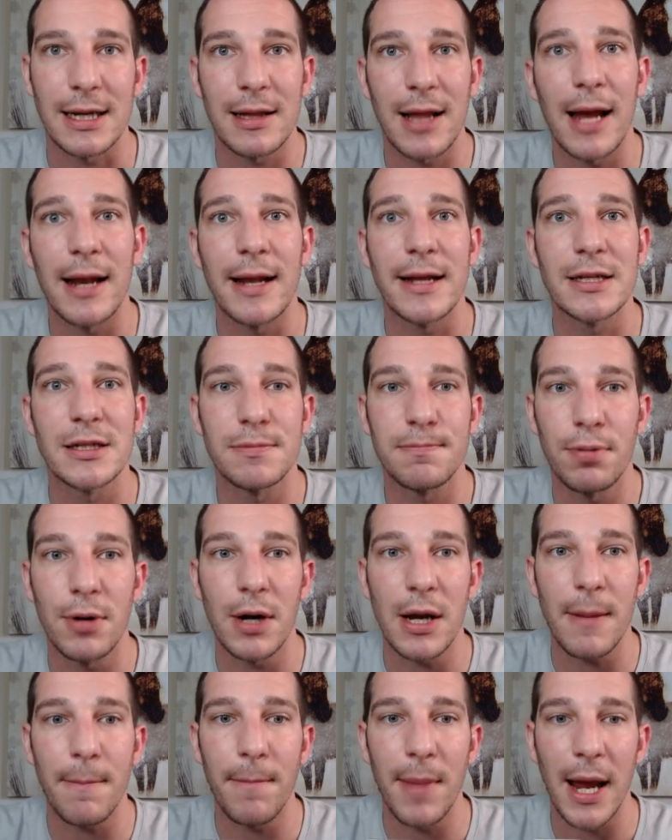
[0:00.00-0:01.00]
That is
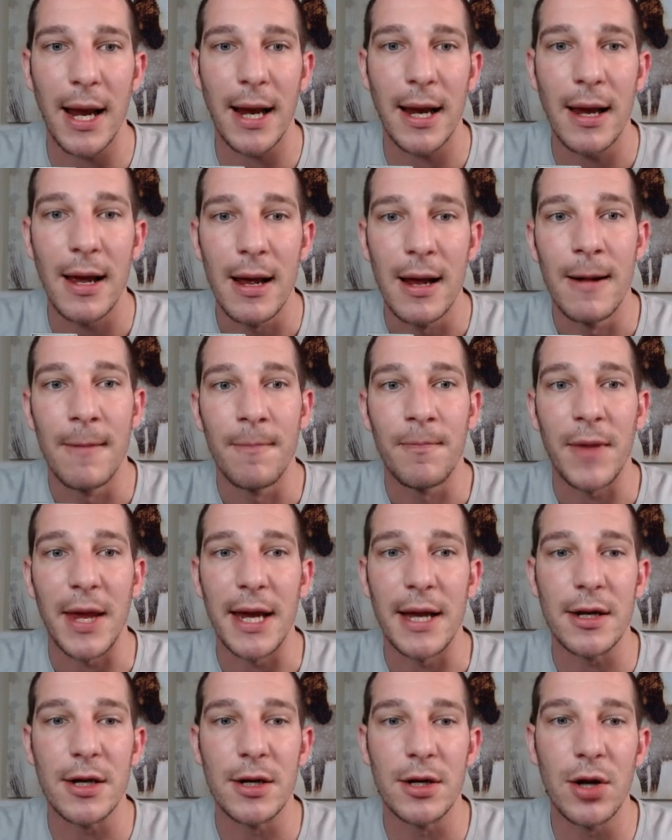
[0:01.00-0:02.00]
pretty big,
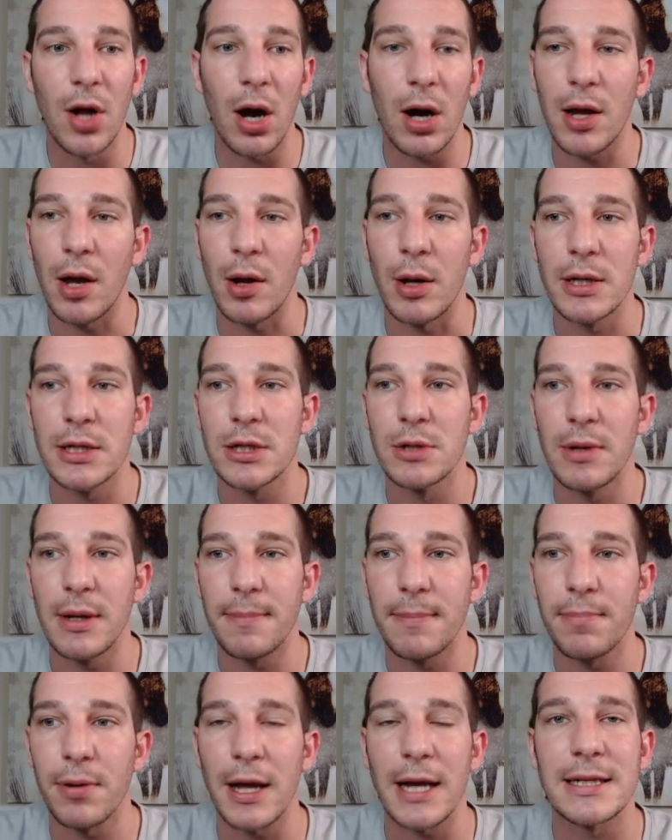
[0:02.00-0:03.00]
and you're not going to
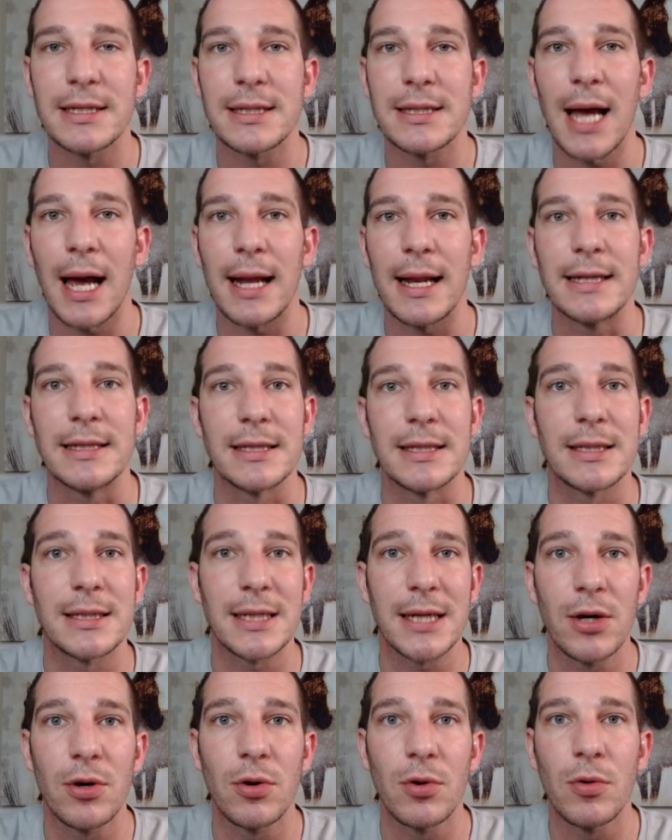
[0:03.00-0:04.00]
replace that
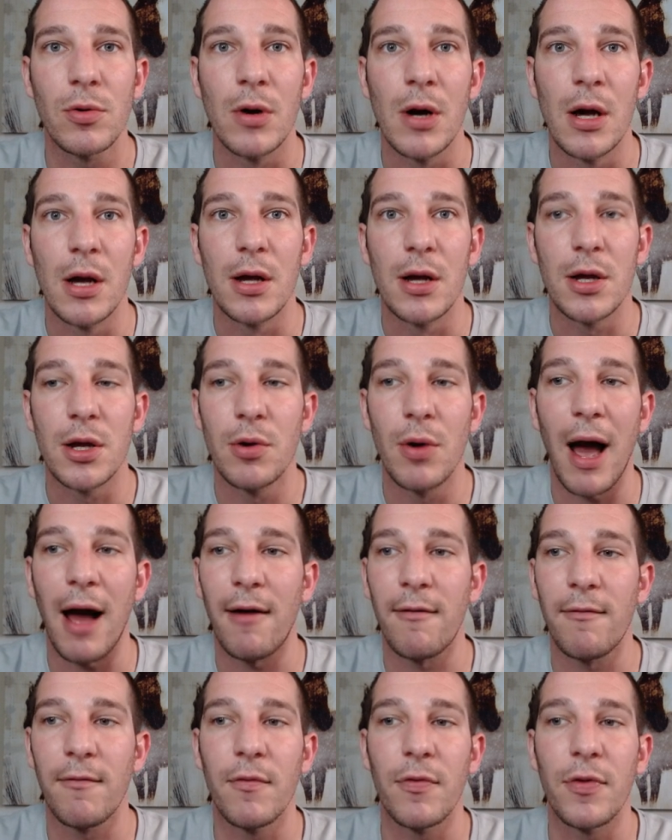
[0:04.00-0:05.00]
until you
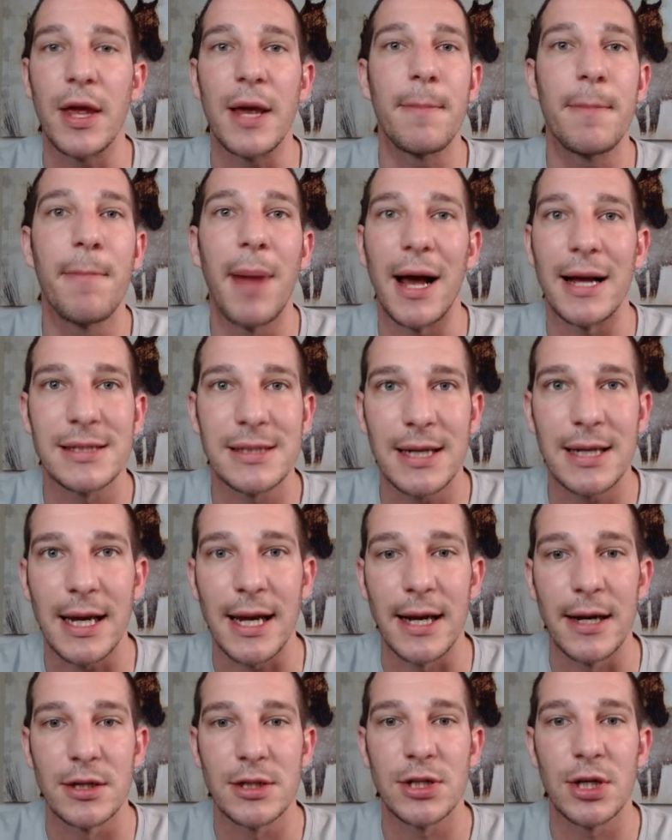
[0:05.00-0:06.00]
have the best
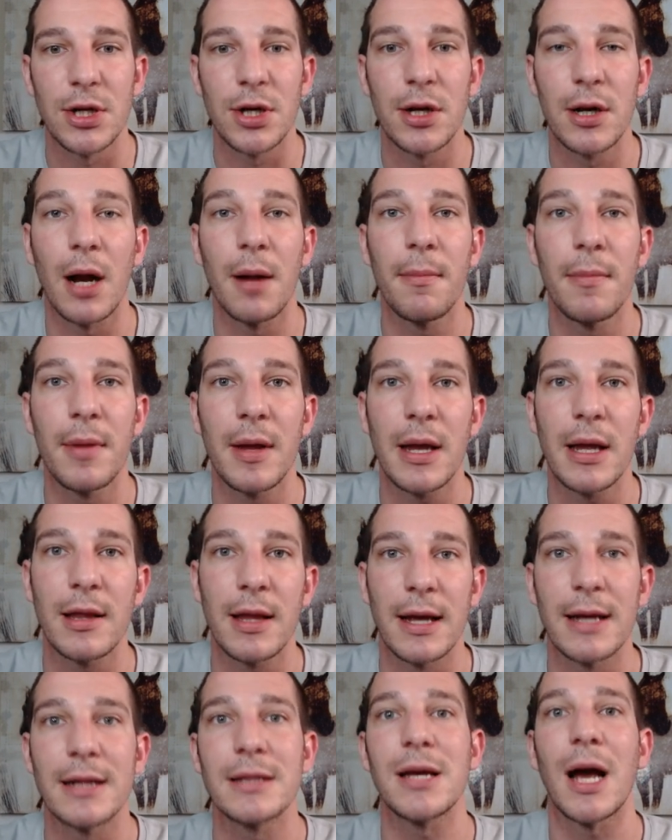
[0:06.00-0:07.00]
gear. So you're going to be
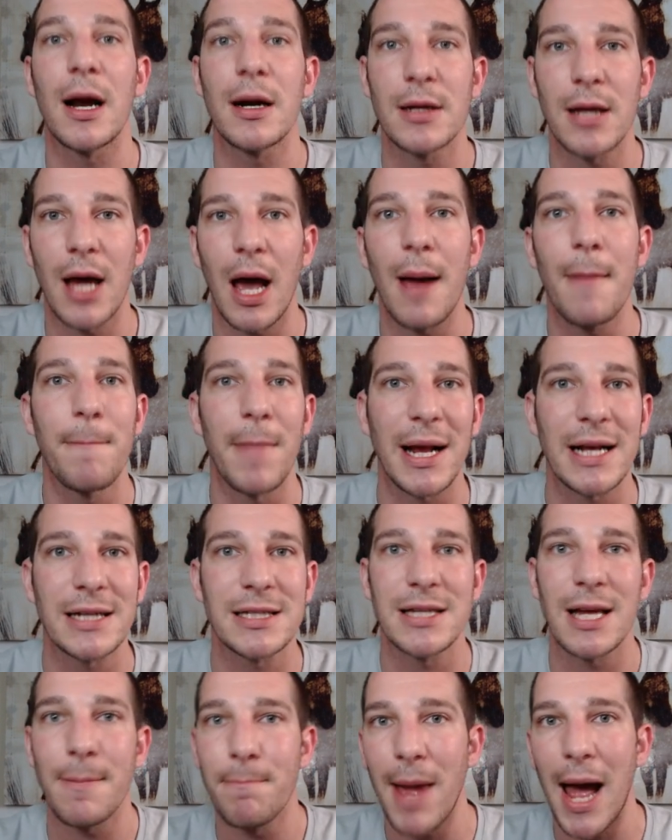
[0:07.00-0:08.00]
the entire time
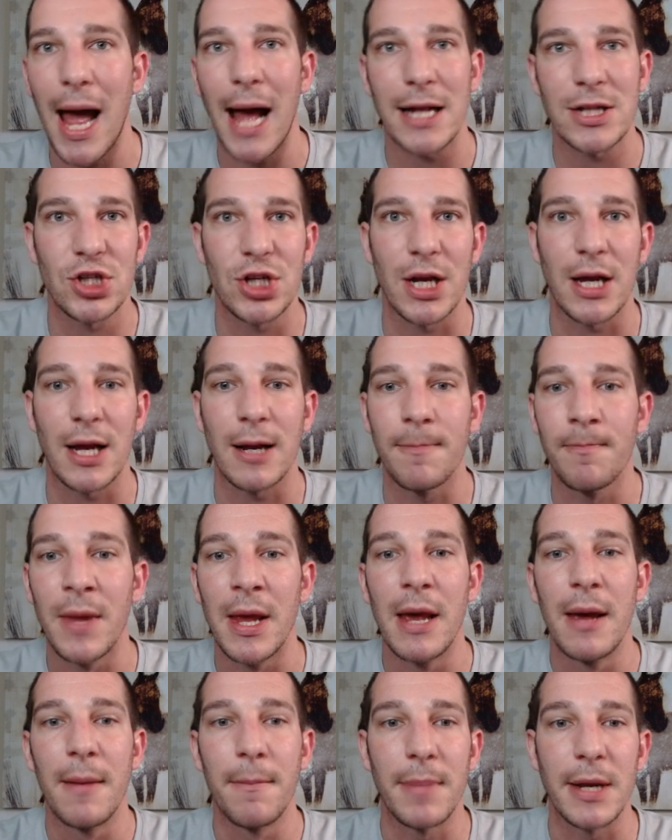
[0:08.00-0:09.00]
mixing, matching
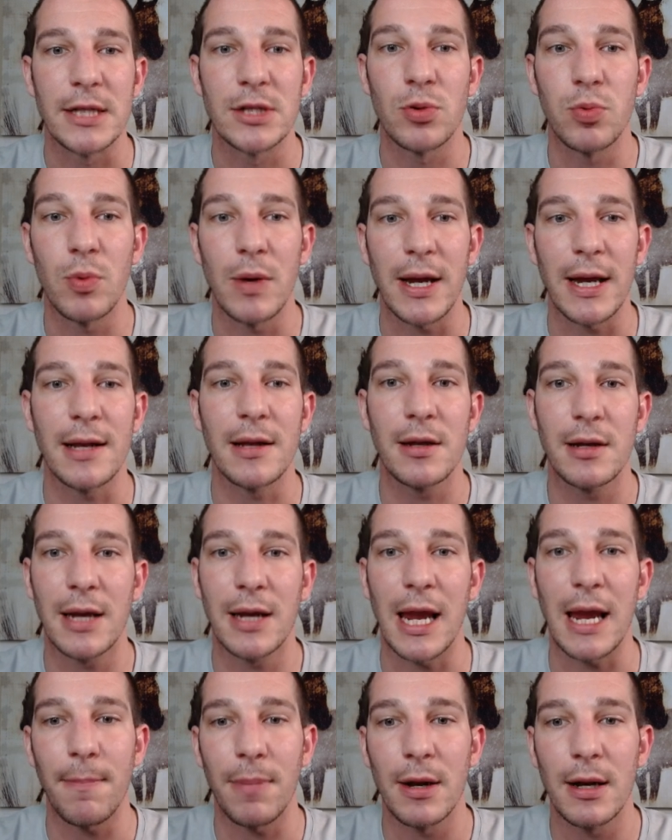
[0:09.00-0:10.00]
between
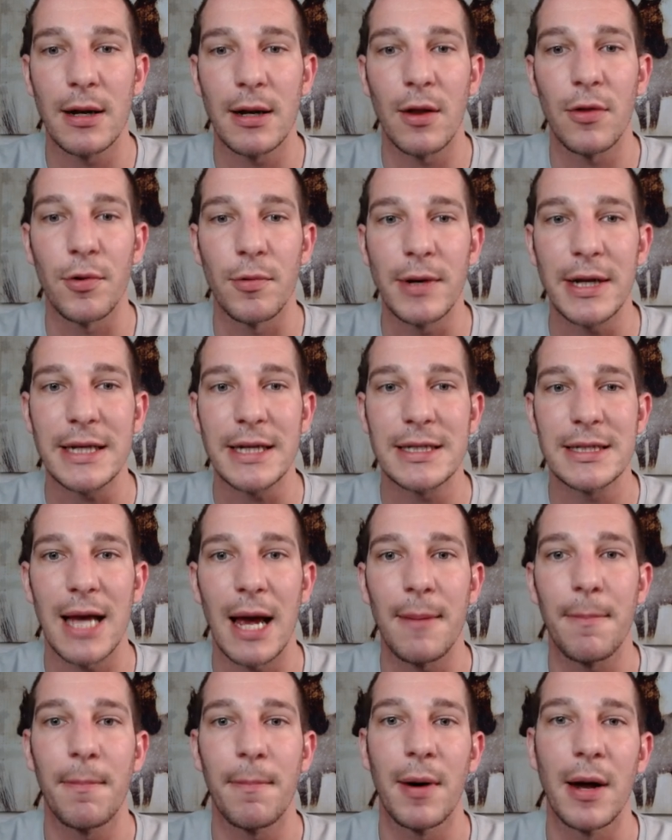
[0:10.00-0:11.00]
keeping the
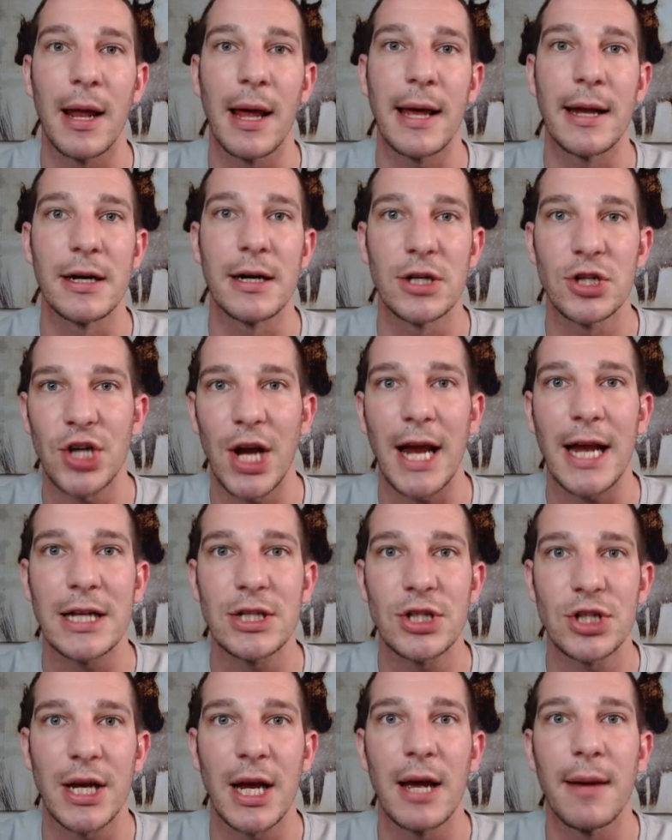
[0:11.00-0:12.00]
3-set but
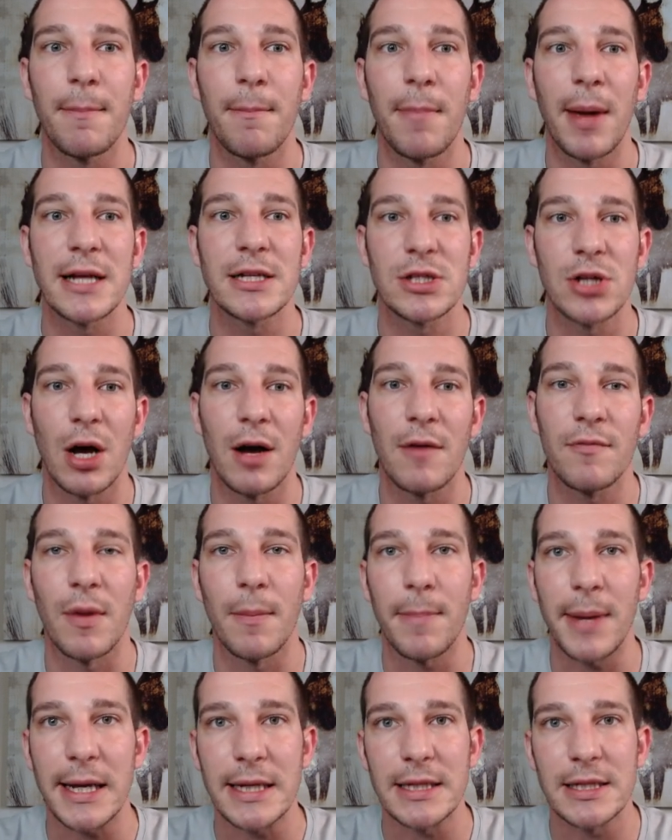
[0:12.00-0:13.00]
interchanging it based off the
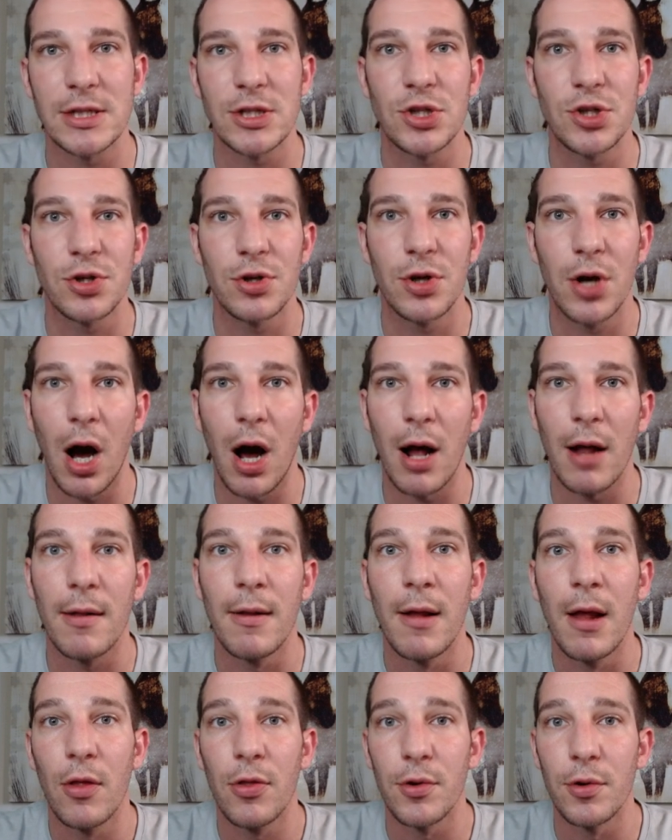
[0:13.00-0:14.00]
pieces you got
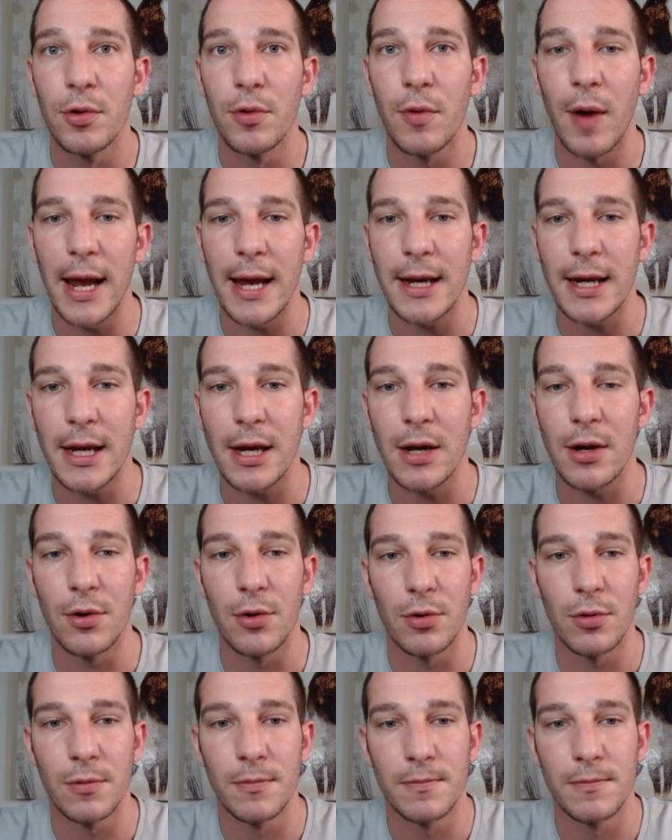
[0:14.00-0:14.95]
through AQ.